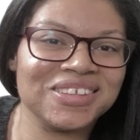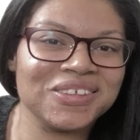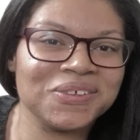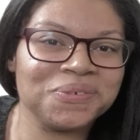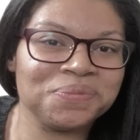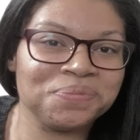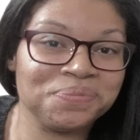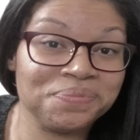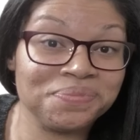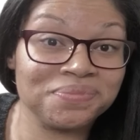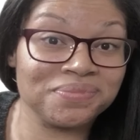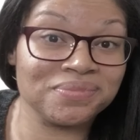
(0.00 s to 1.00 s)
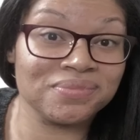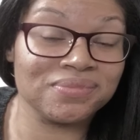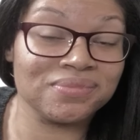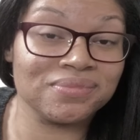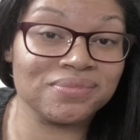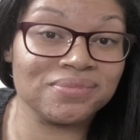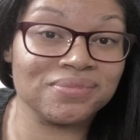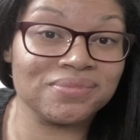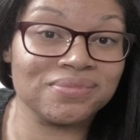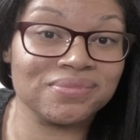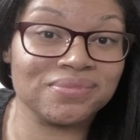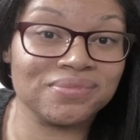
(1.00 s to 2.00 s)

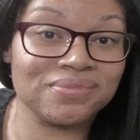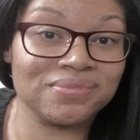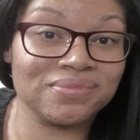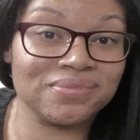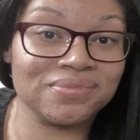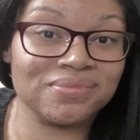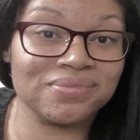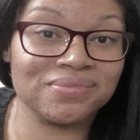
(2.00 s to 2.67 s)
[no speech]